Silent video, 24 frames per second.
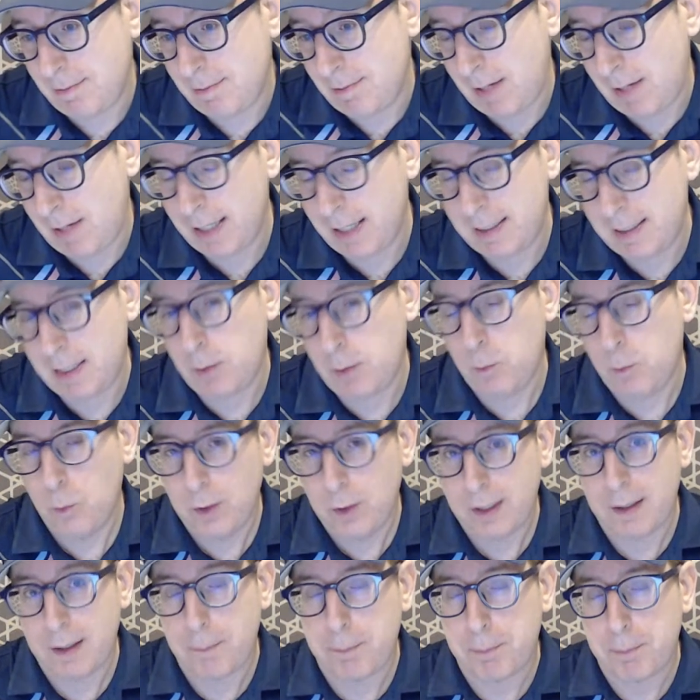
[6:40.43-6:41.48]
think one
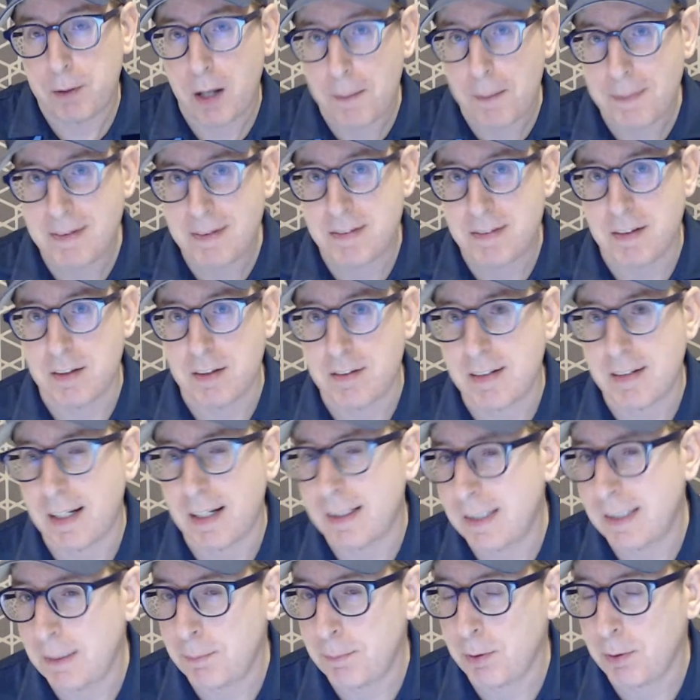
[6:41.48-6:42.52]
of the promises that
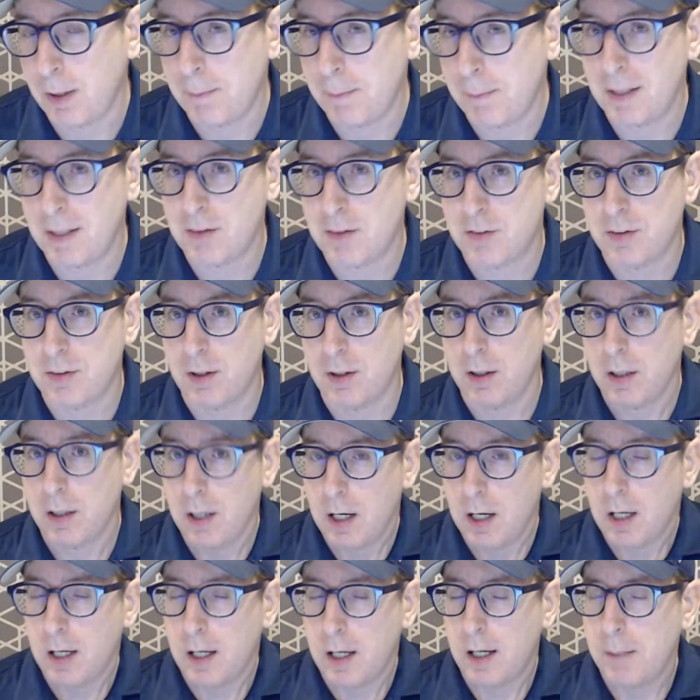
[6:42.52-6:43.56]
the Prime Minister
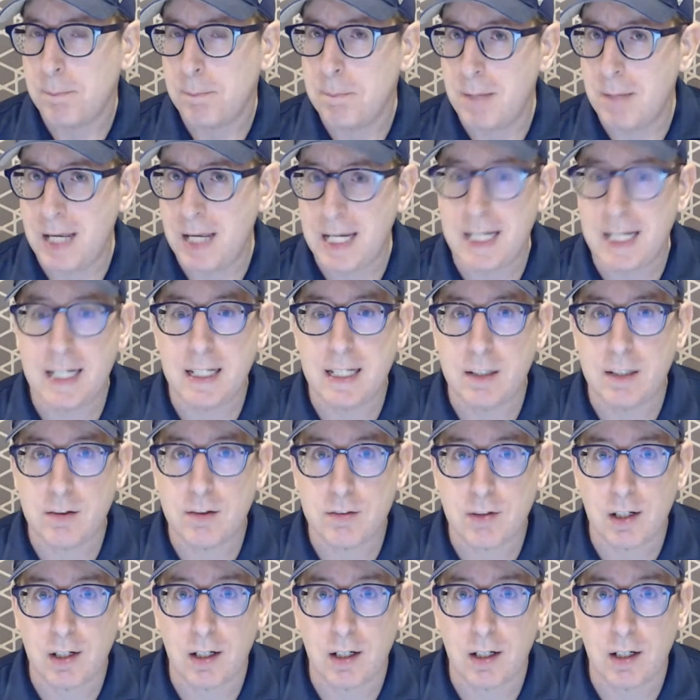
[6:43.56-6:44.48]
made